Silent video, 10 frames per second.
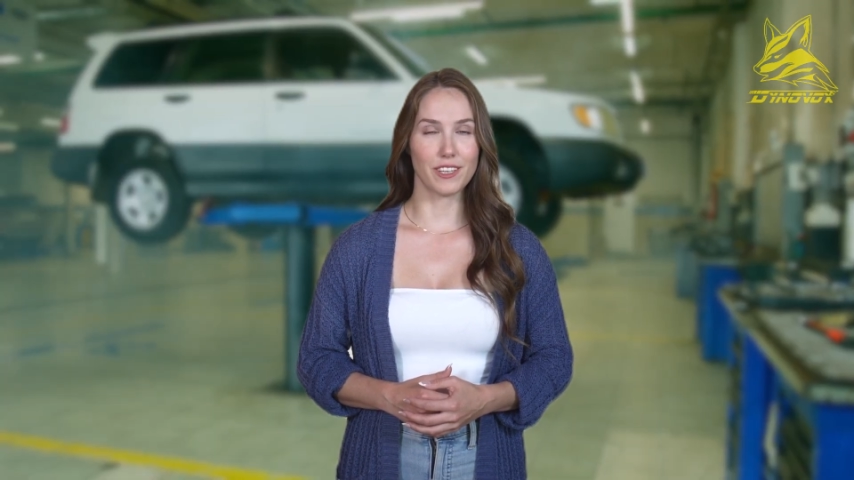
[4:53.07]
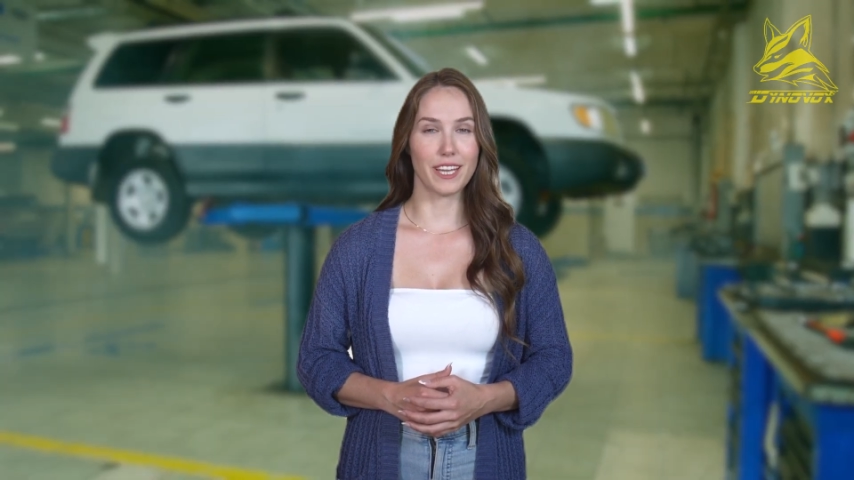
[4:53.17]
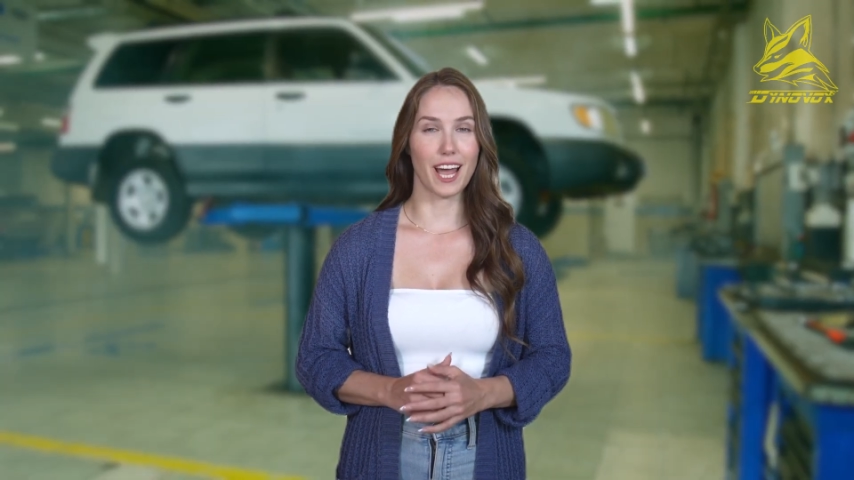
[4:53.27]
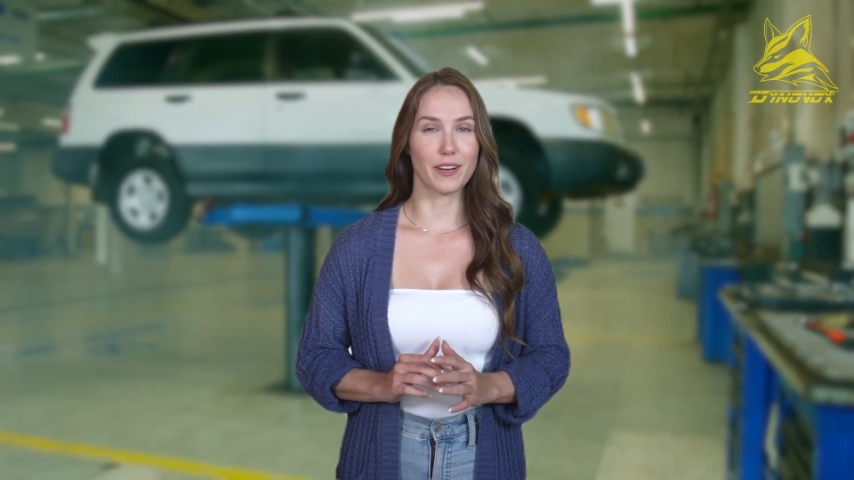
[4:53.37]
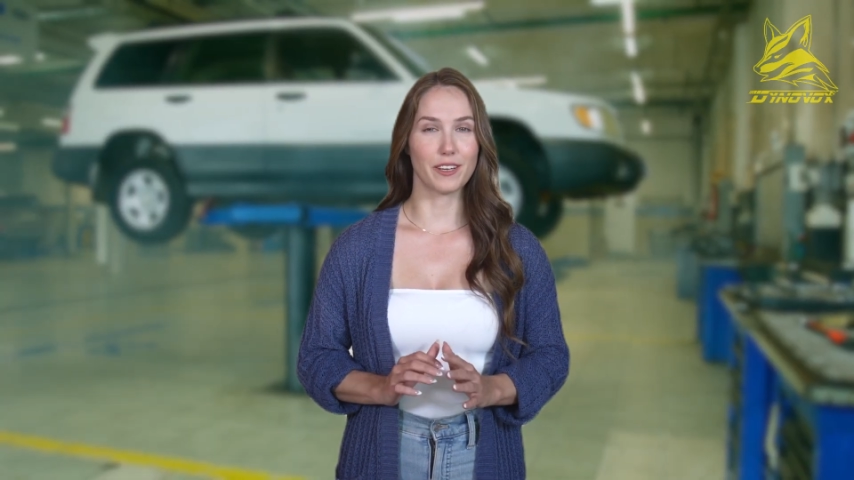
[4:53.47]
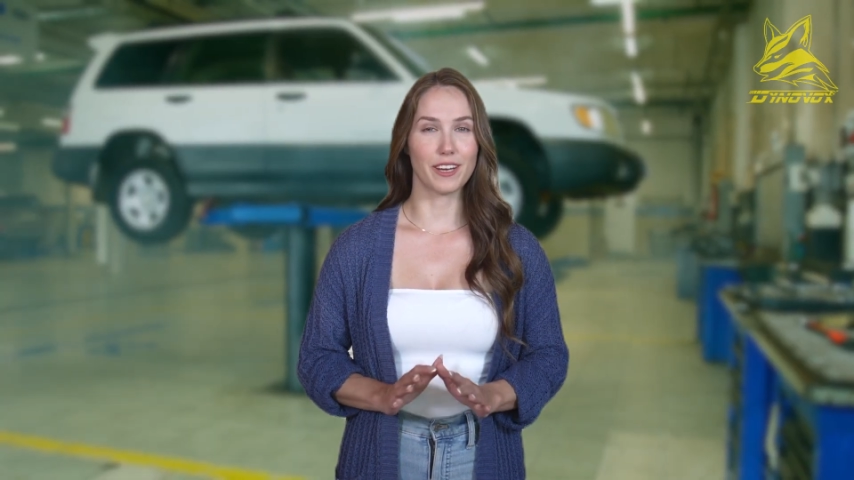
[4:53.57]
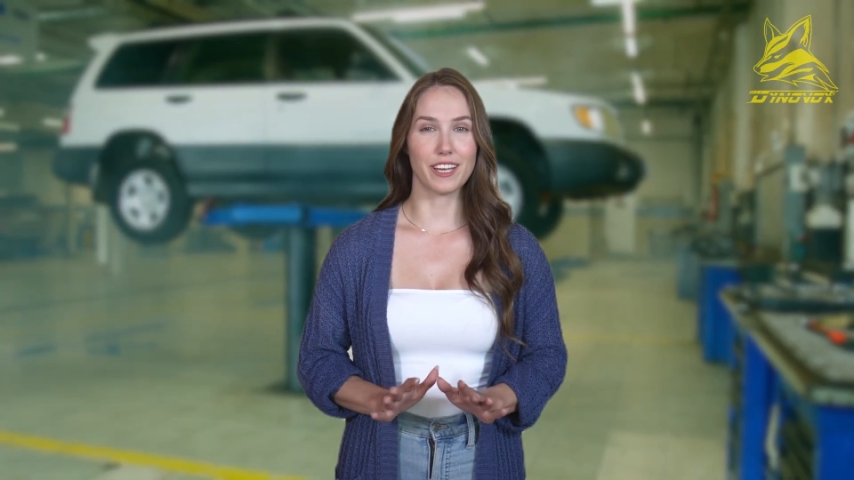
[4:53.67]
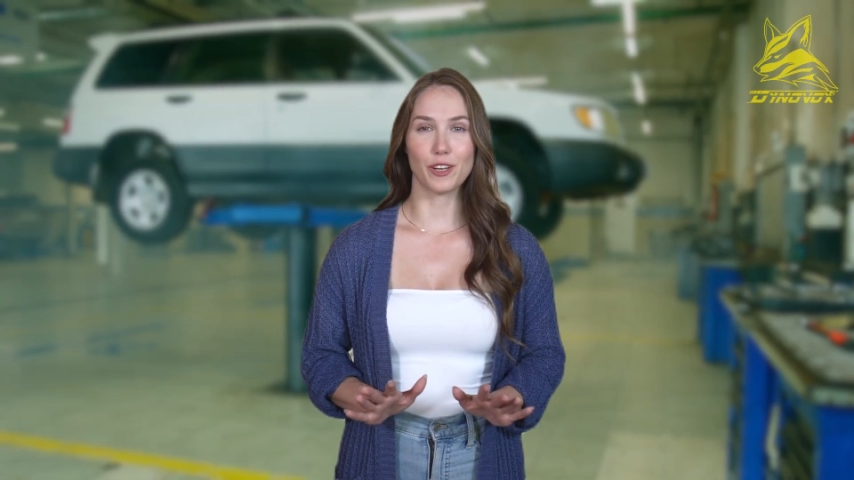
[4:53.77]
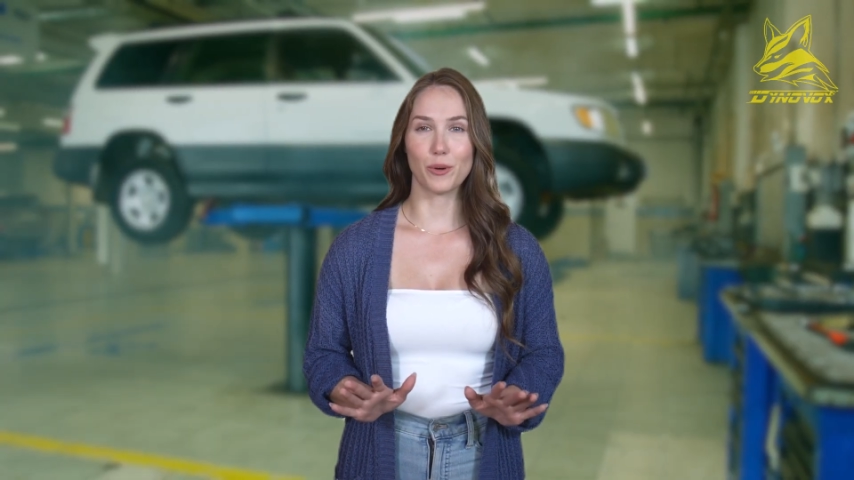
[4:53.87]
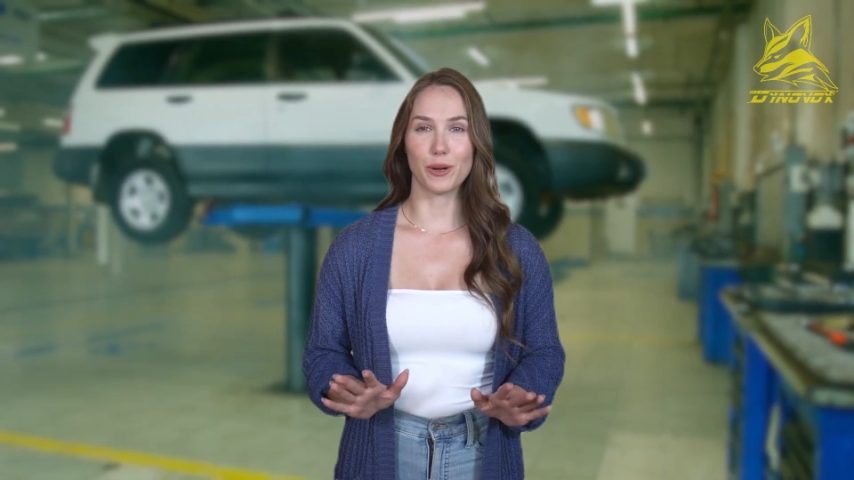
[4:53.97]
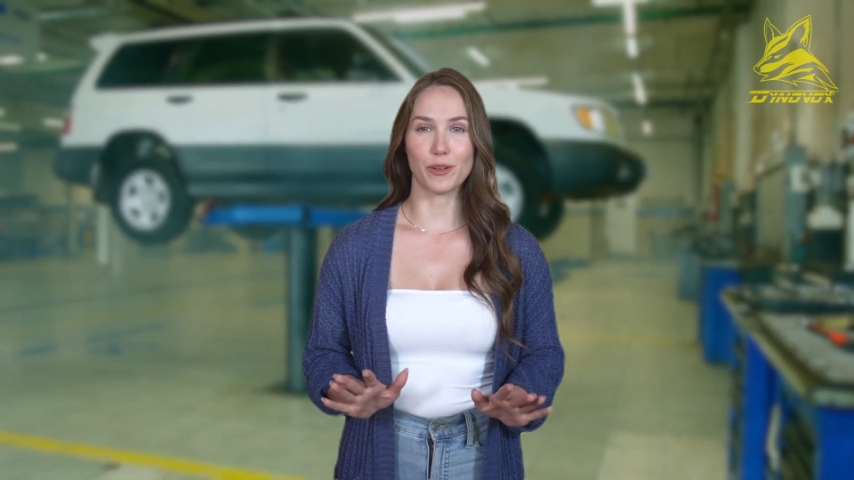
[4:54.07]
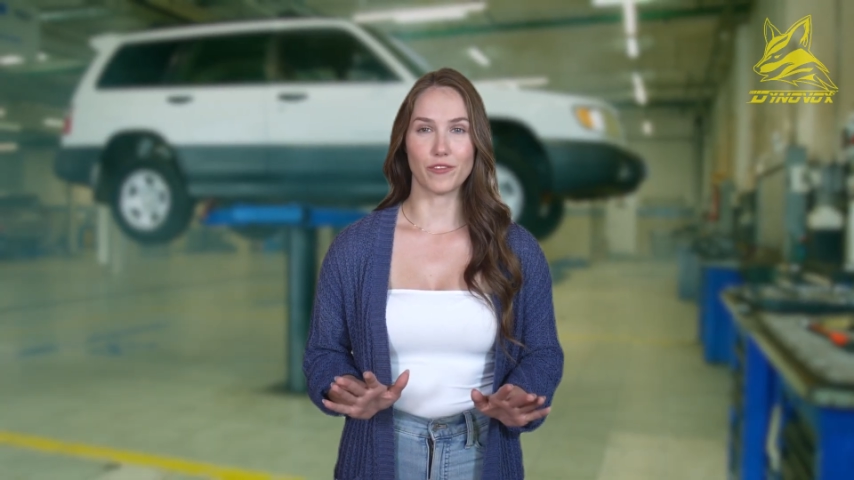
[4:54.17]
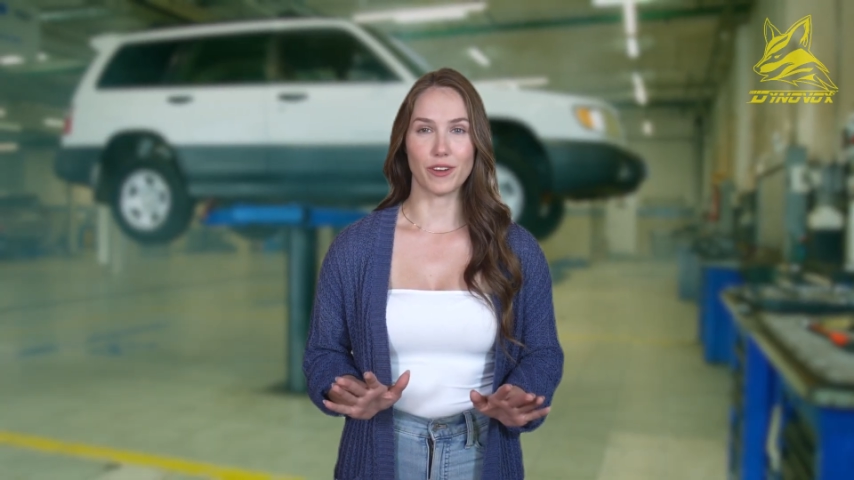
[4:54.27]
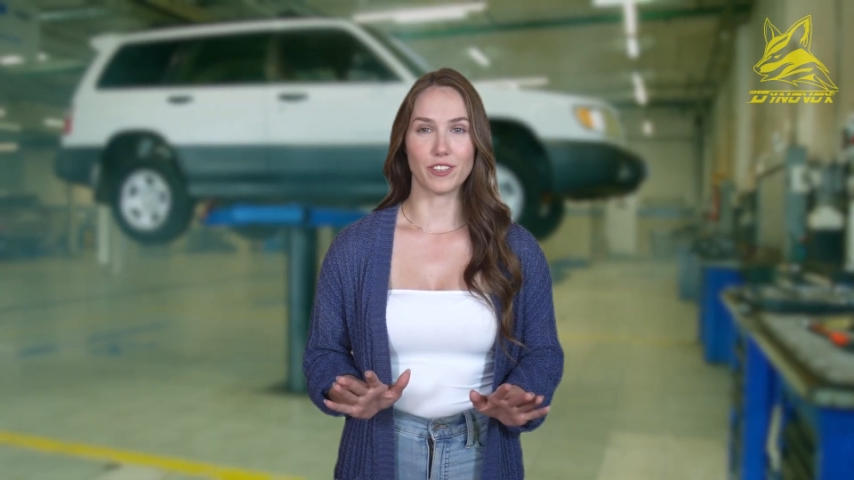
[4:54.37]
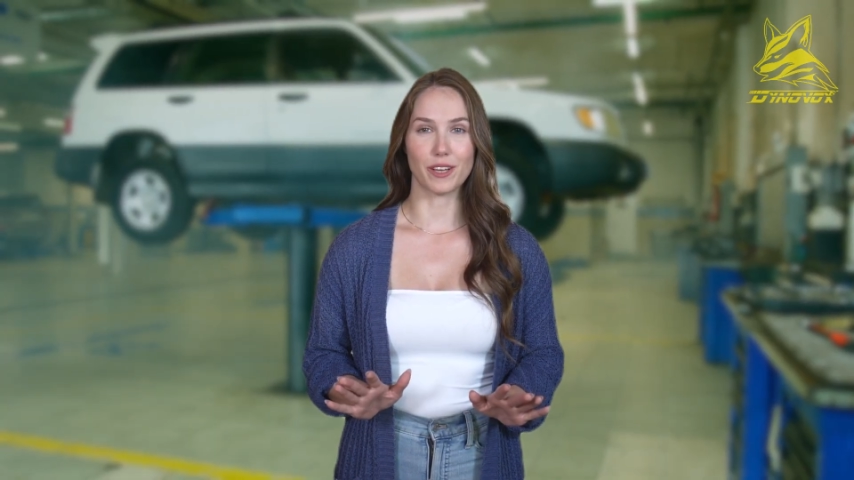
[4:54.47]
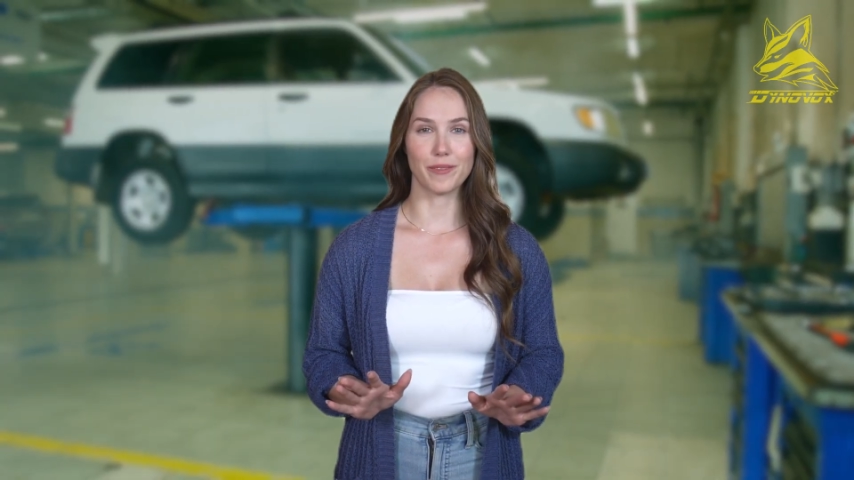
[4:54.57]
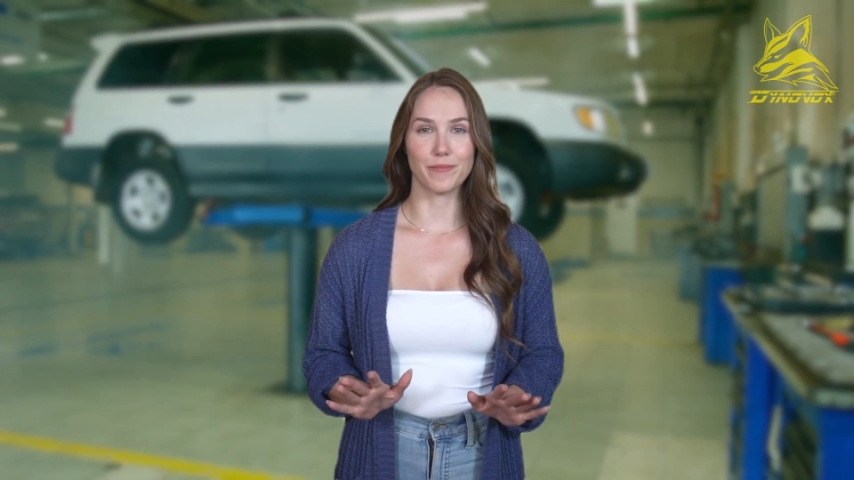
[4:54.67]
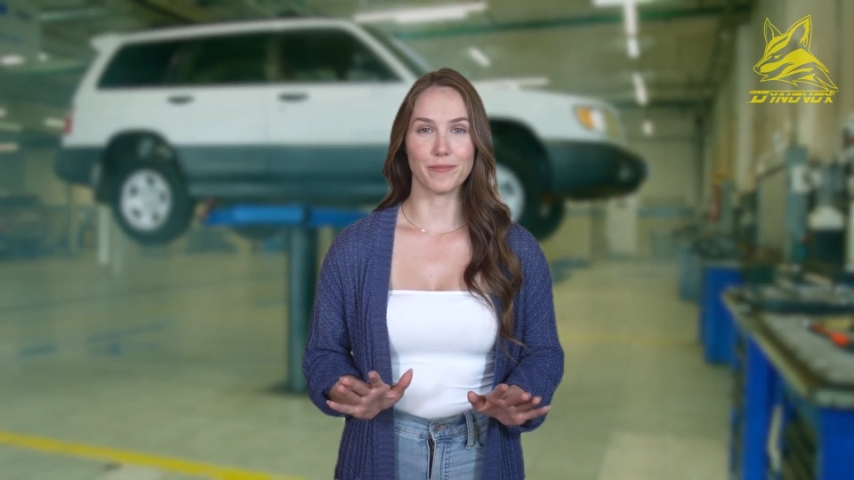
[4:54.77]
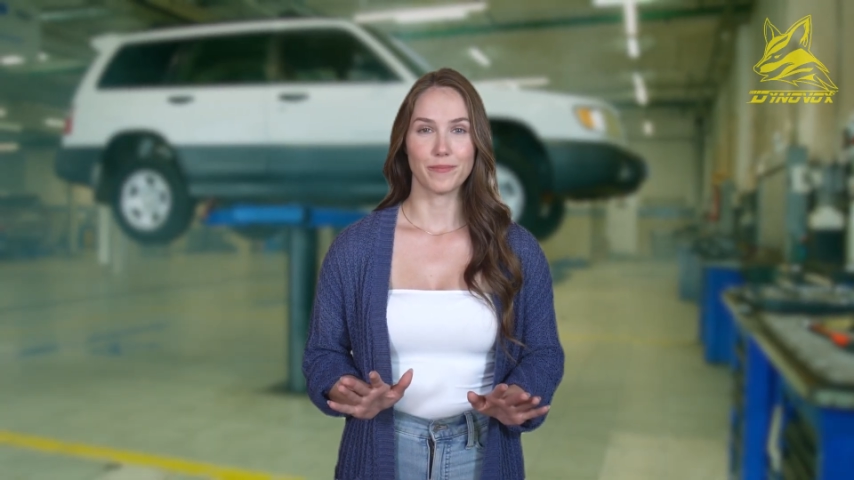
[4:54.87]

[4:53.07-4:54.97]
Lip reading: on how to clean your oiled filter.